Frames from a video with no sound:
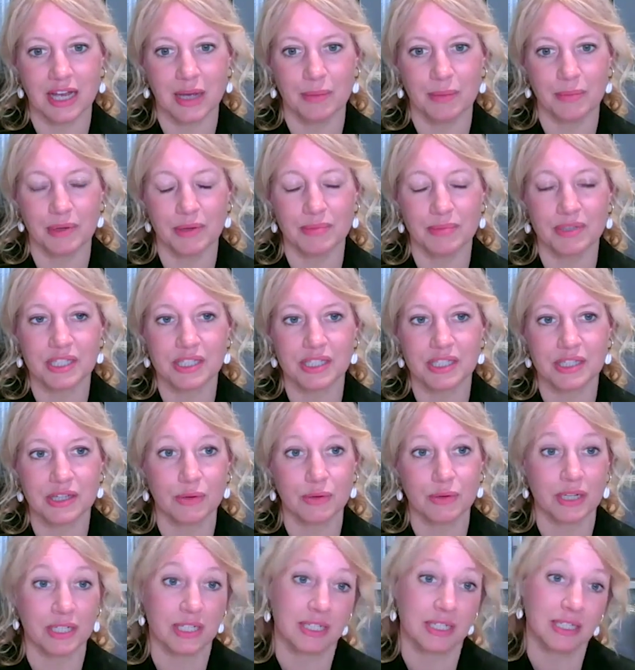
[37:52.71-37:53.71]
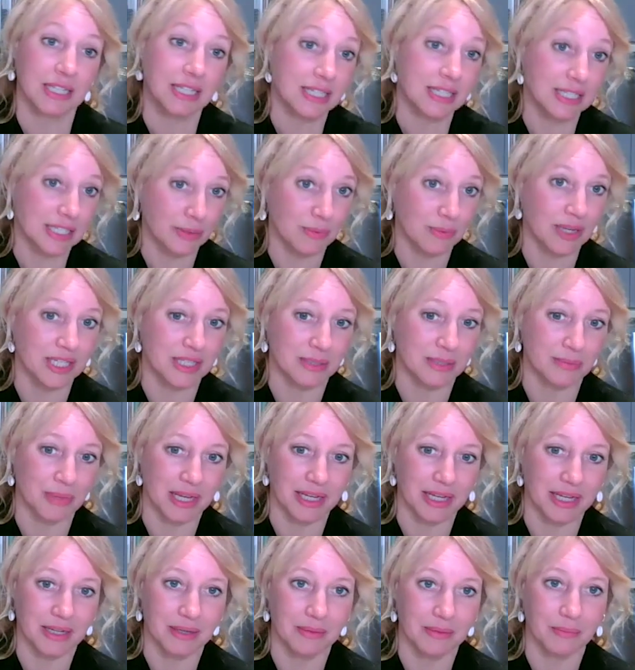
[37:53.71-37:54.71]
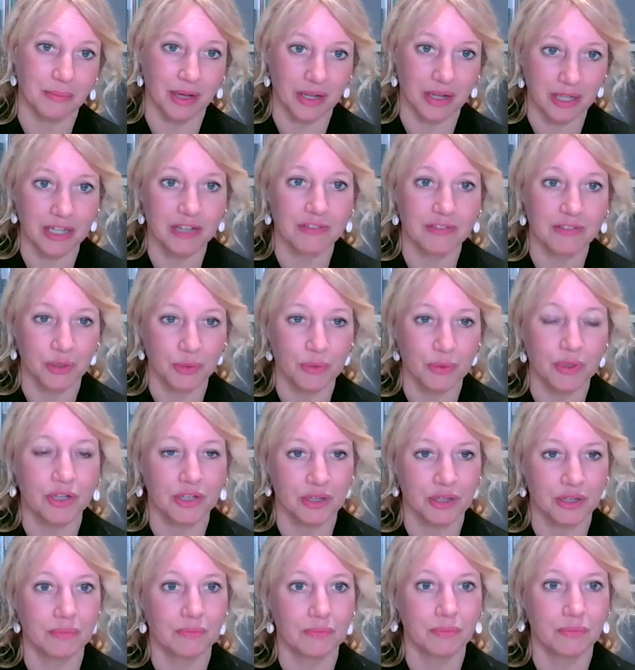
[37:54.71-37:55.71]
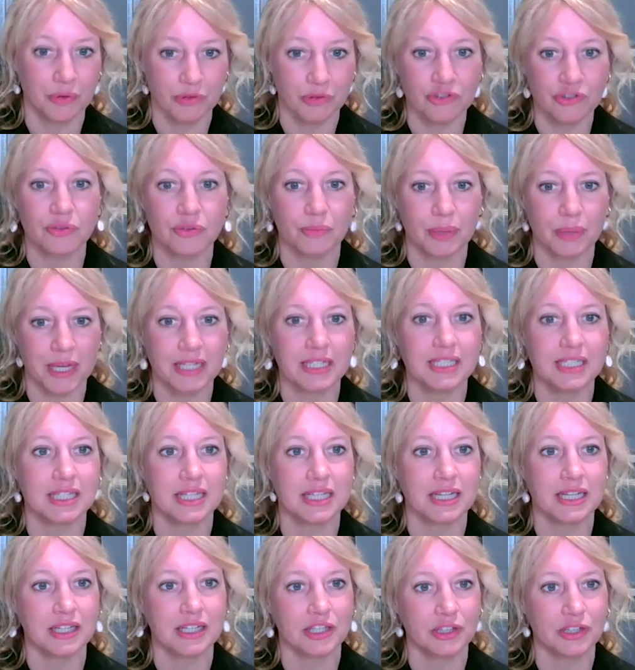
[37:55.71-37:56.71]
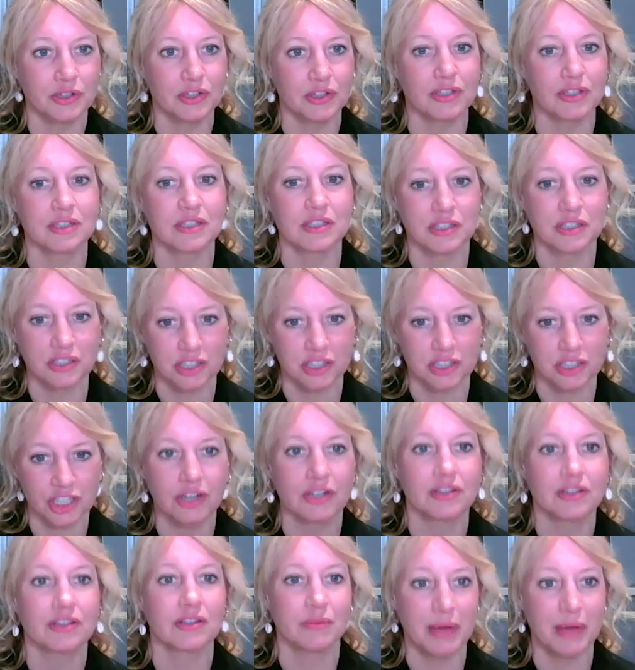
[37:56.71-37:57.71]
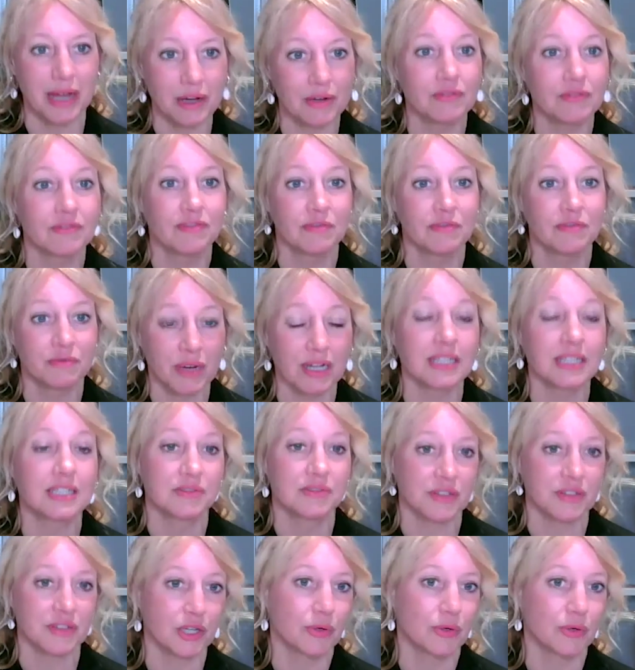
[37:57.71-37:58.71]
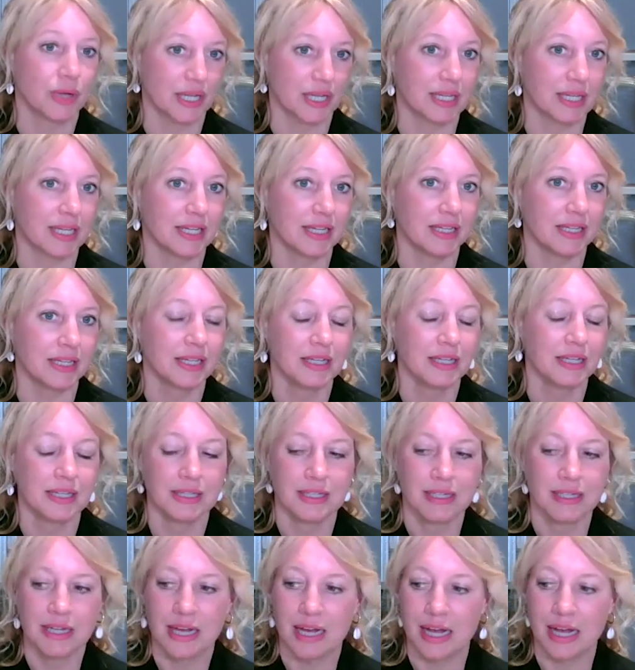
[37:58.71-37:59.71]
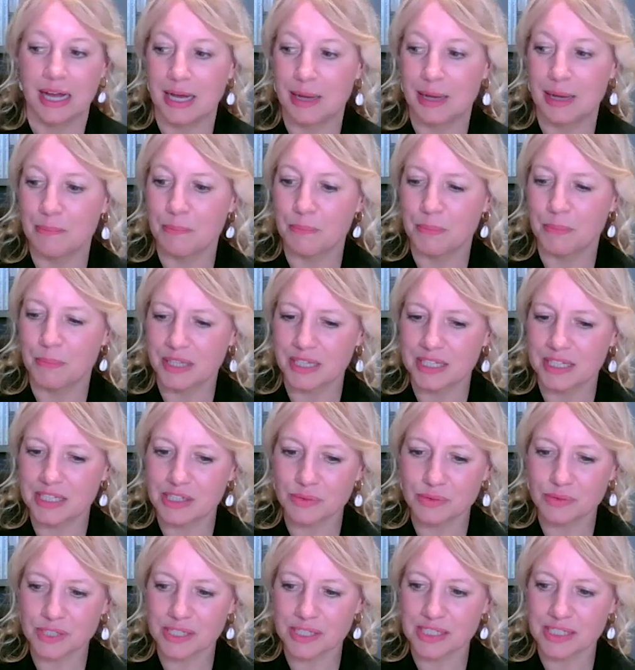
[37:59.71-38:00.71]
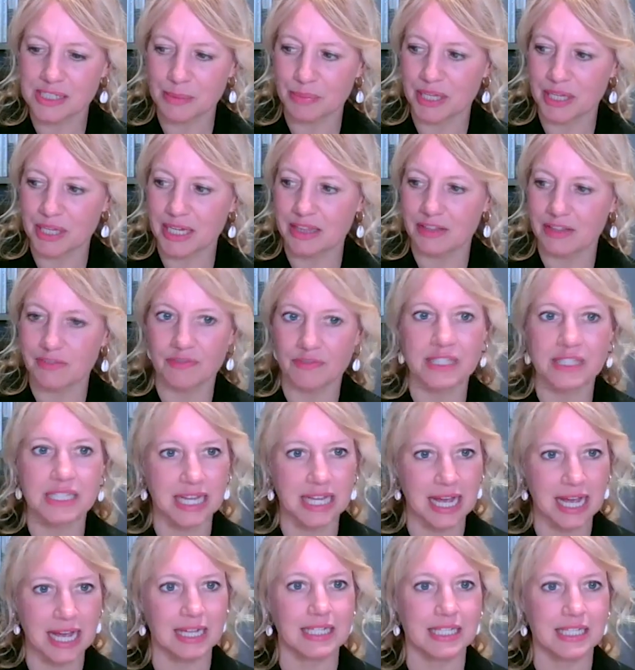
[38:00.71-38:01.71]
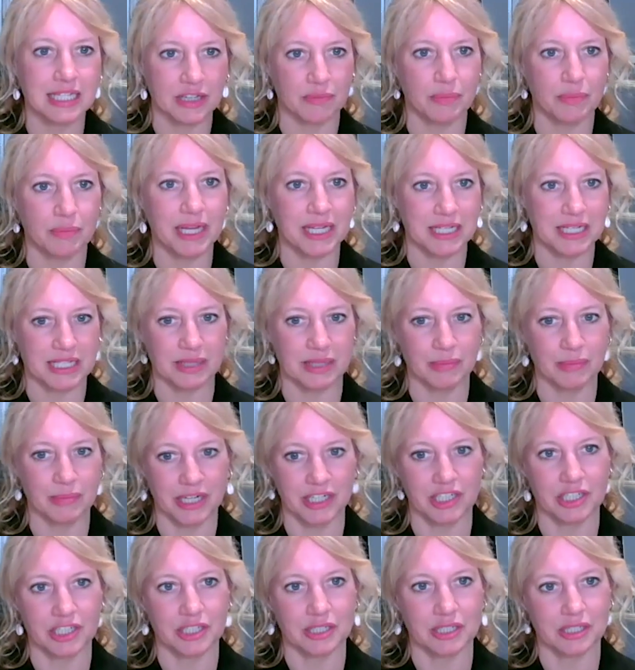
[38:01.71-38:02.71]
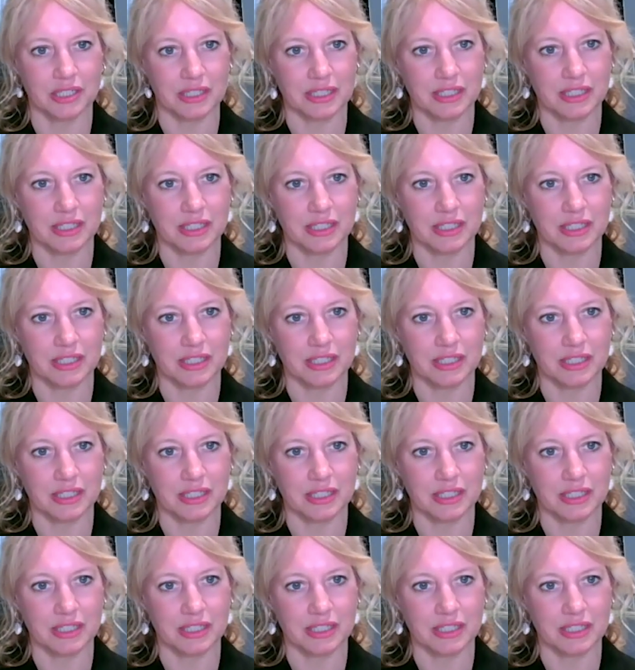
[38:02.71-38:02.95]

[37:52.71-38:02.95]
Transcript: It was quite an easy way to make money. If you were good at portrait painting, you could churn them out relatively quickly. But there's also something in the physicality of painting miniatures.